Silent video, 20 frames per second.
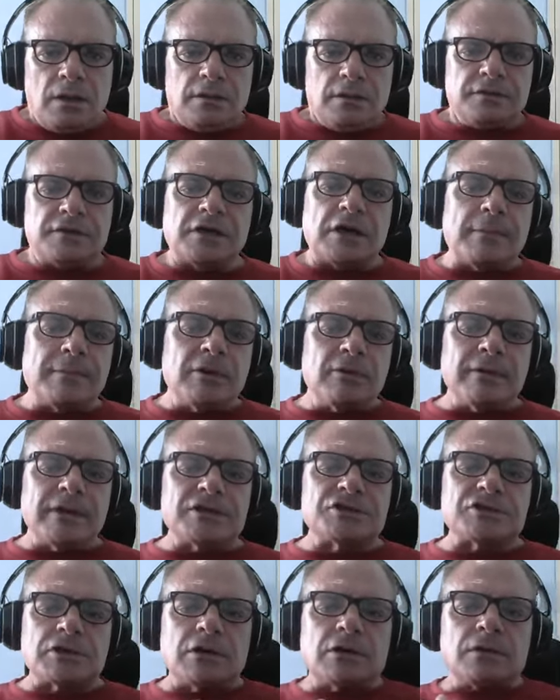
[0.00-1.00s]
The
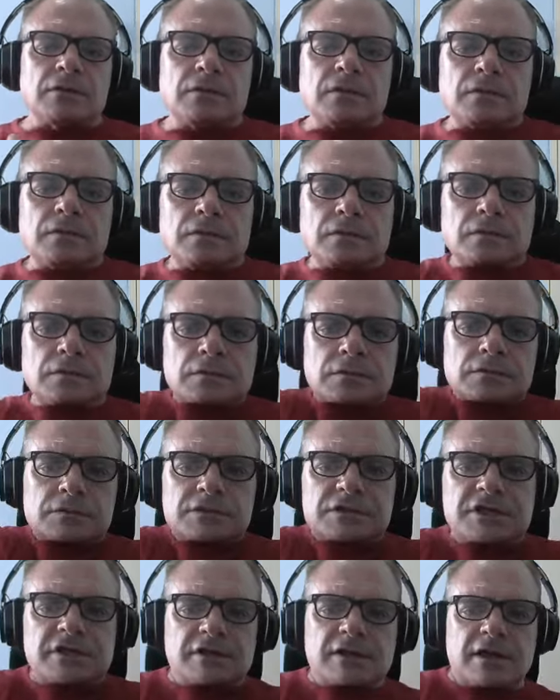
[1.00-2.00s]
WHO
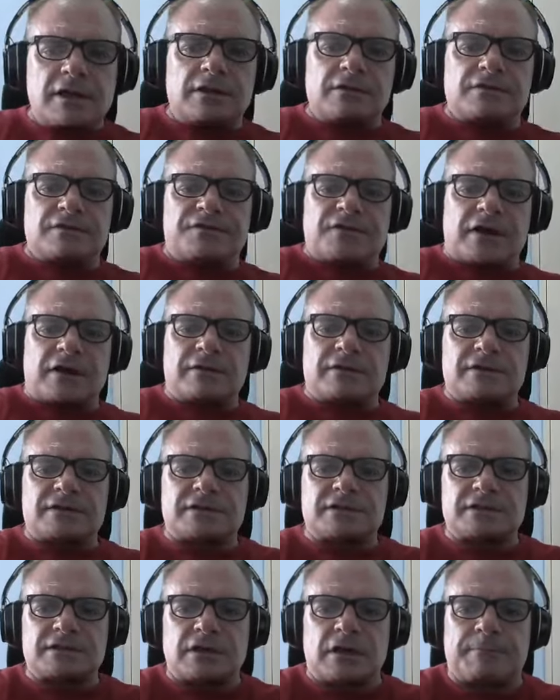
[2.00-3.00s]
declared the
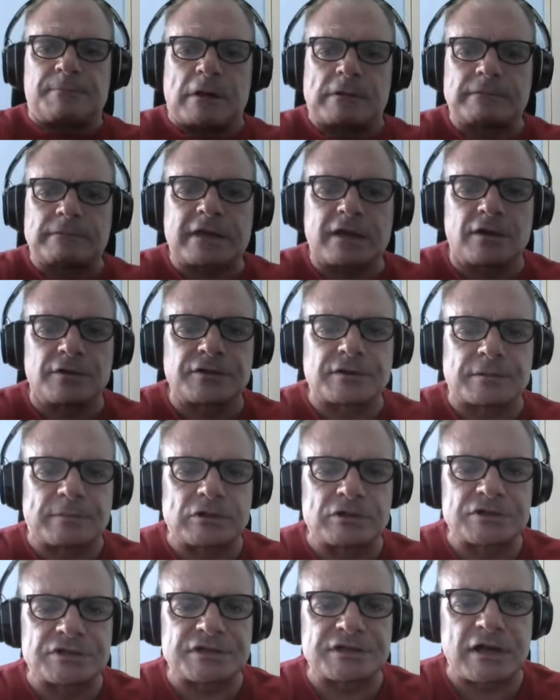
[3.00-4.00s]
virus a public health
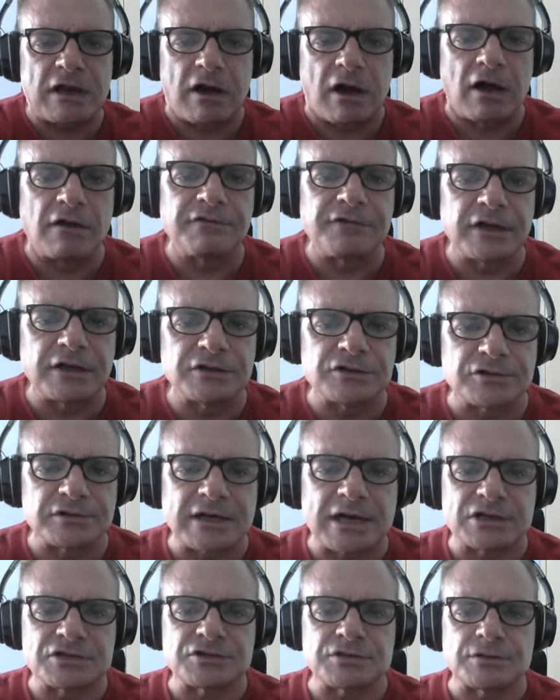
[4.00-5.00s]
emergency of
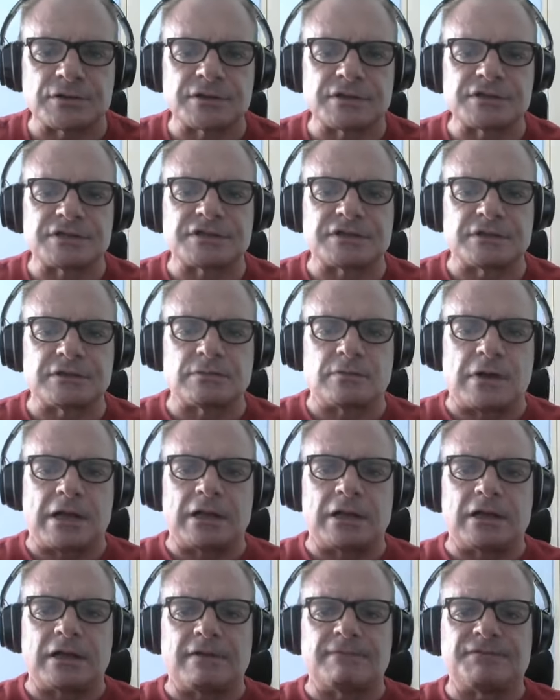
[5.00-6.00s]
international concern
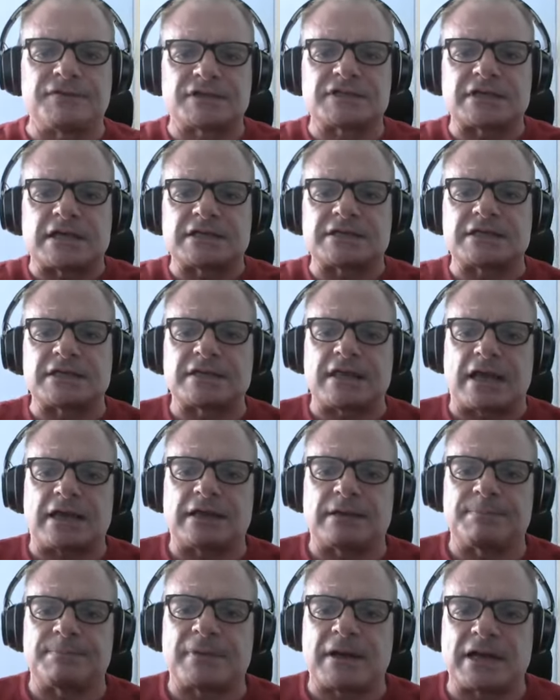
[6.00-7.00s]
while emphasizing that
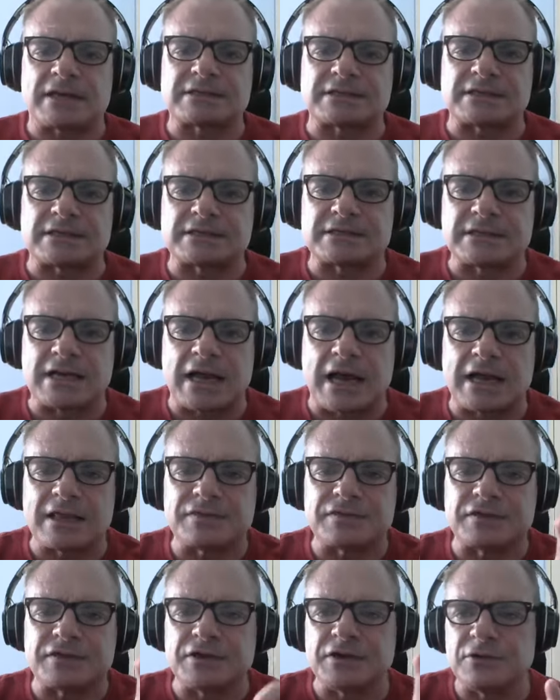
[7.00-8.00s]
mpox is not
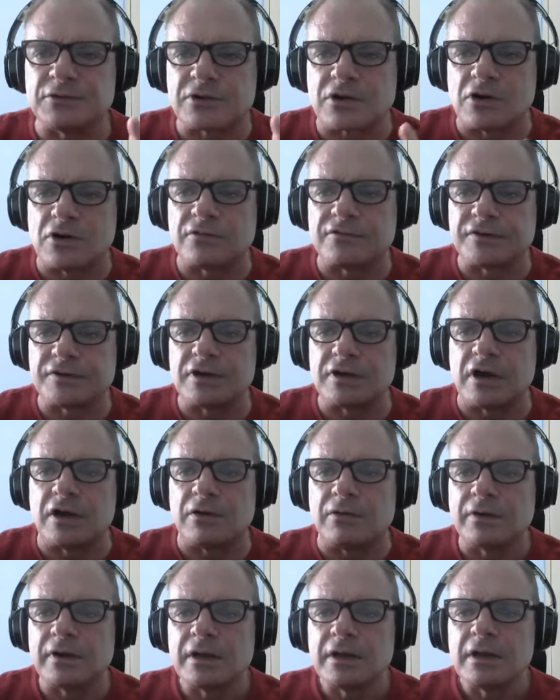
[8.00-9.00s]
the new COVID.
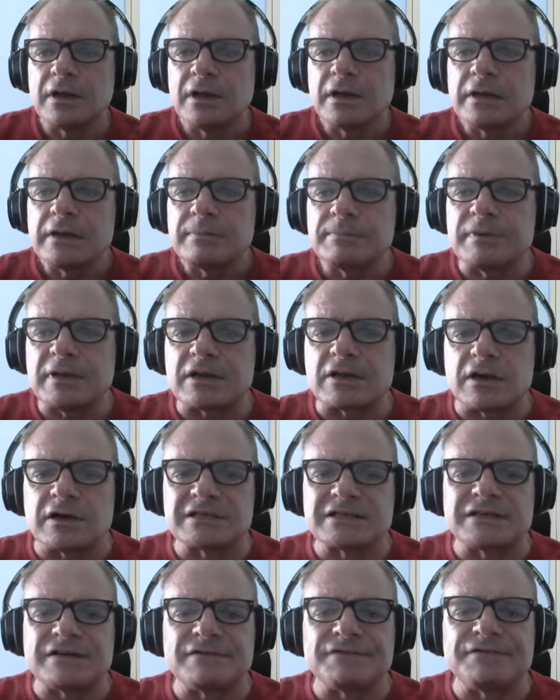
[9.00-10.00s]
No,
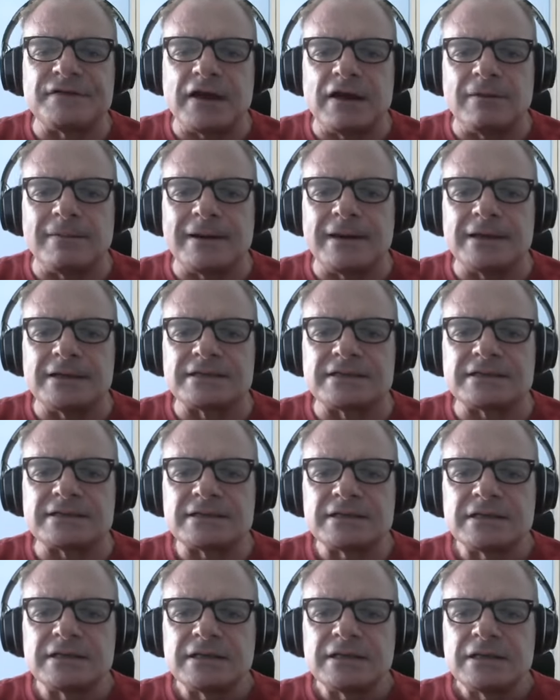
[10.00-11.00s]
because the variants,
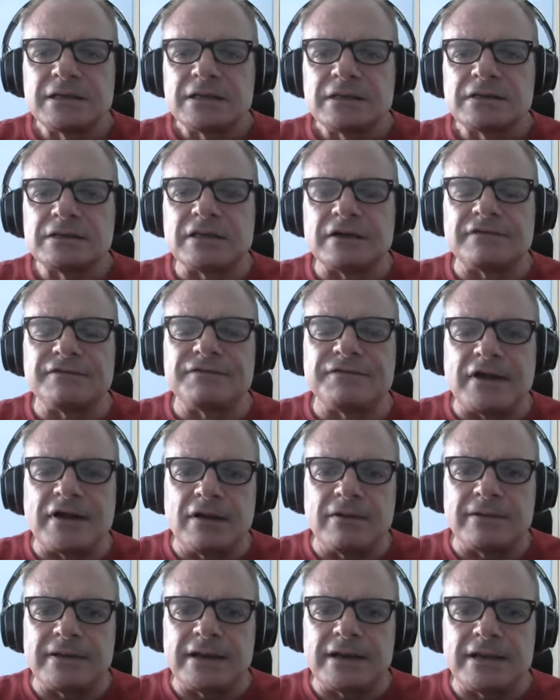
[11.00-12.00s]
the
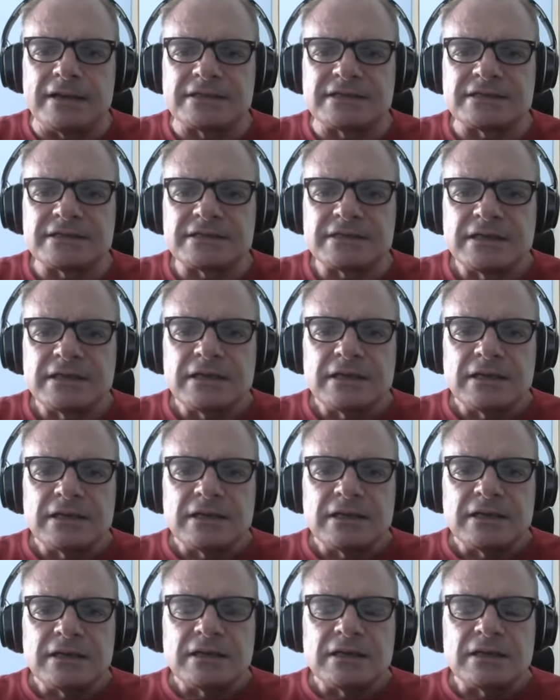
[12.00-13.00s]
variants
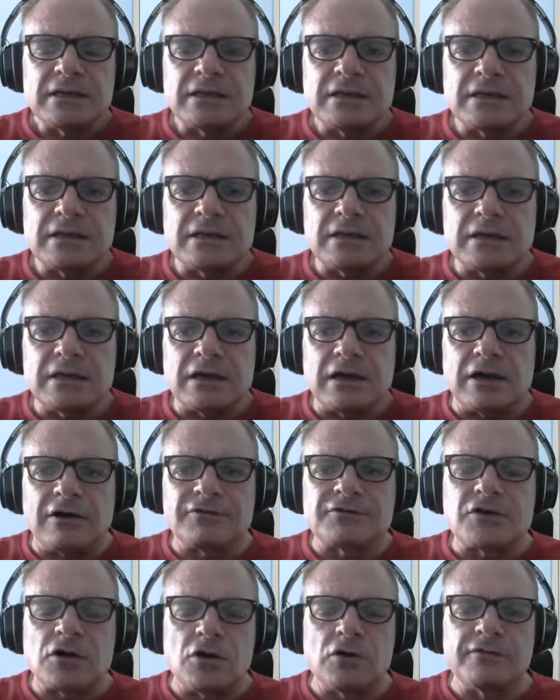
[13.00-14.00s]

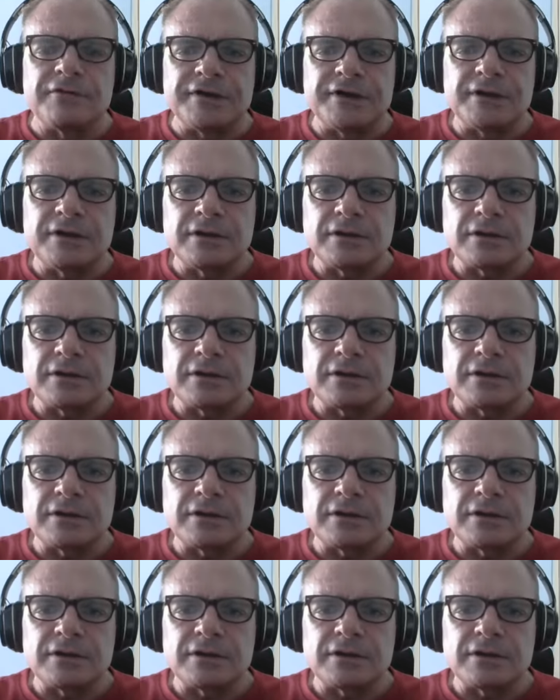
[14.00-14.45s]
of COVID